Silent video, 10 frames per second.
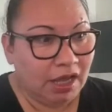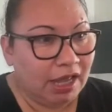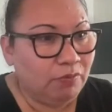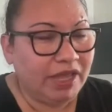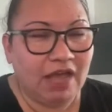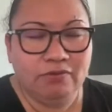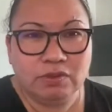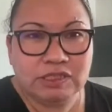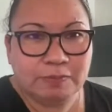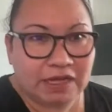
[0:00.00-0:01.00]
And we have a
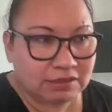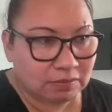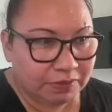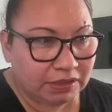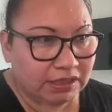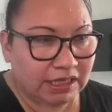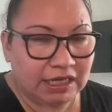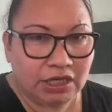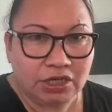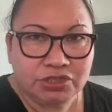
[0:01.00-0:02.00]
responsibility